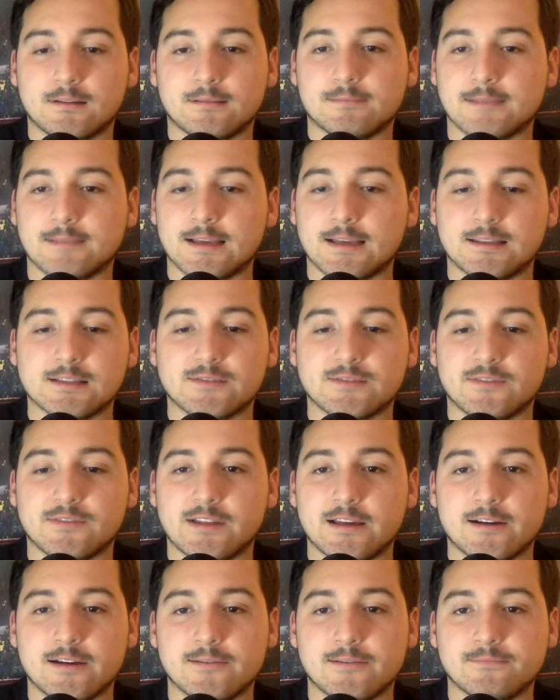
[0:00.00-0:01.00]
Like this
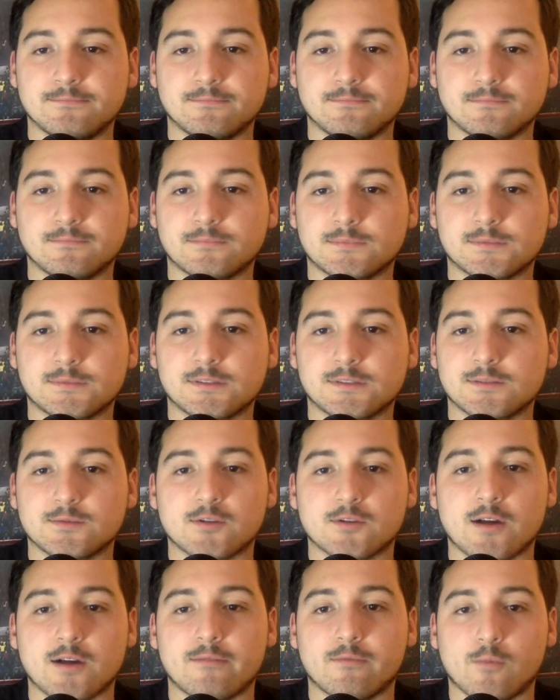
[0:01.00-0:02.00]
video and
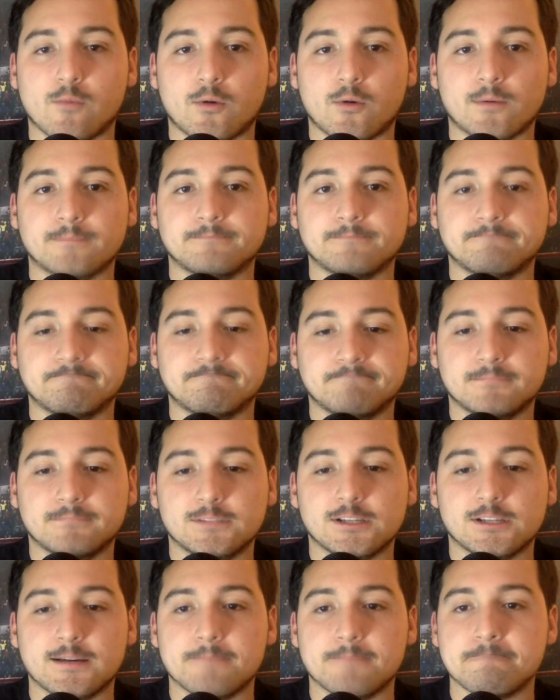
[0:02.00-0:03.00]
subscribe for more.
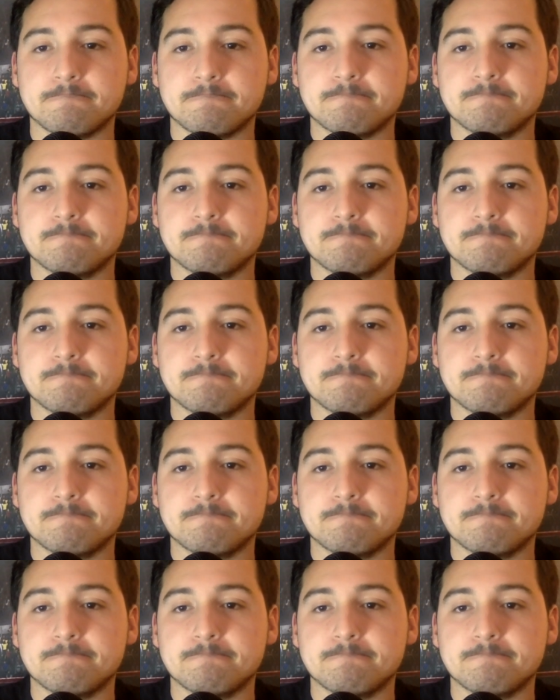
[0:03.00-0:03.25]
See ya.